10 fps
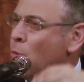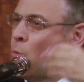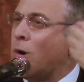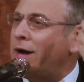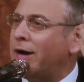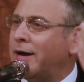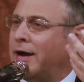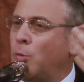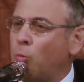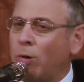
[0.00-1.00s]
where
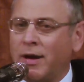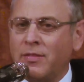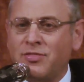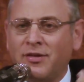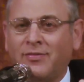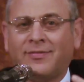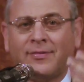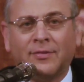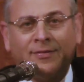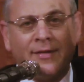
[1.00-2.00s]
and when this